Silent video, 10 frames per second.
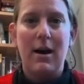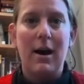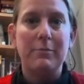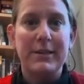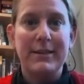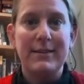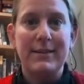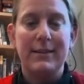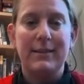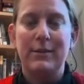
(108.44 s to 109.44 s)

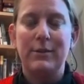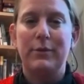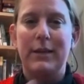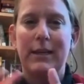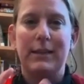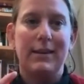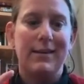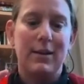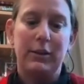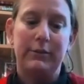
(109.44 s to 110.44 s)
options in the toolkit that
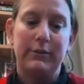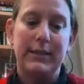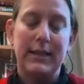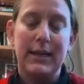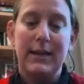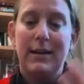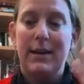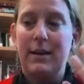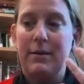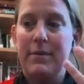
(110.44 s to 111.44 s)
includes
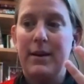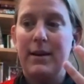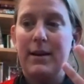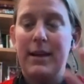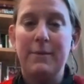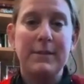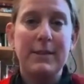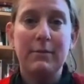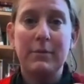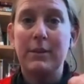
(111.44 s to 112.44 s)
a hymn
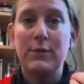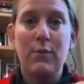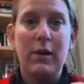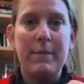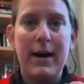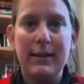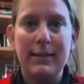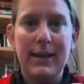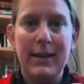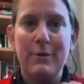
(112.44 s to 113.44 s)
sing with the story
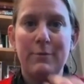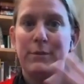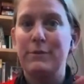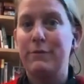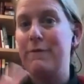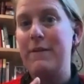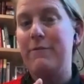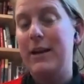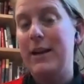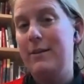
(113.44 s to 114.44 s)
behind the hymns for
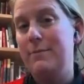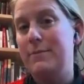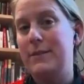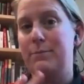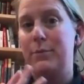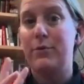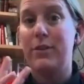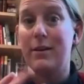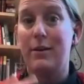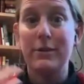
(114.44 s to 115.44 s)
favorite hymns,
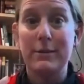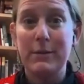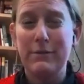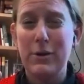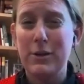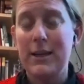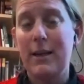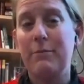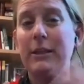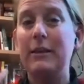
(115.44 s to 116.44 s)
both a Christmas
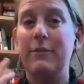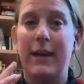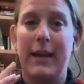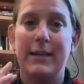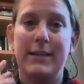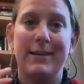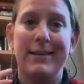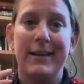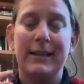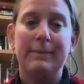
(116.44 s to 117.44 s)
version, I believe, and
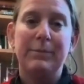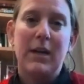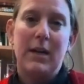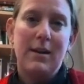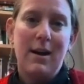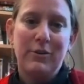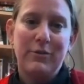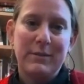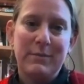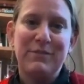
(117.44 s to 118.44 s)
a
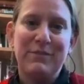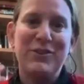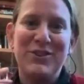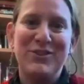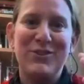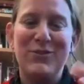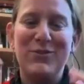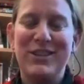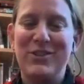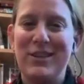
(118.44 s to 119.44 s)
non-Christmas version. So
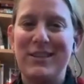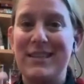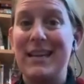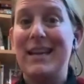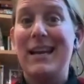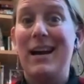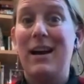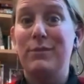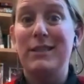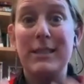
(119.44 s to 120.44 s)
you could just
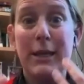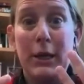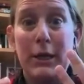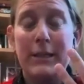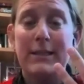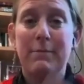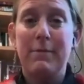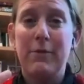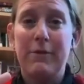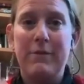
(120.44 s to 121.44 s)
sing some
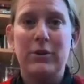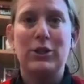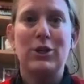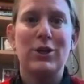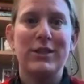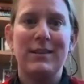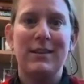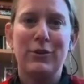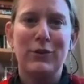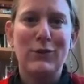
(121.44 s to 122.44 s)
of your favorite songs
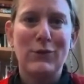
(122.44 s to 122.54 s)
and hear the